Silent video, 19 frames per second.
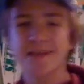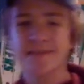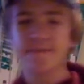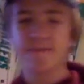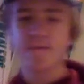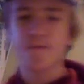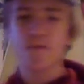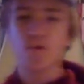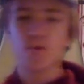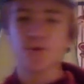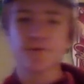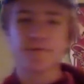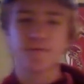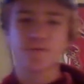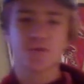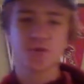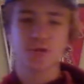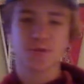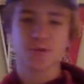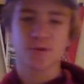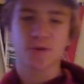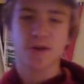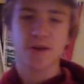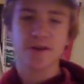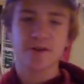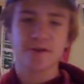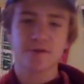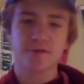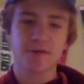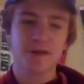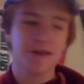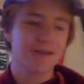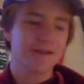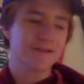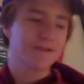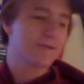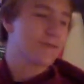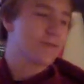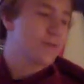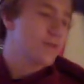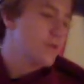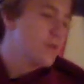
number four, you have Chris Kreider. Kreider,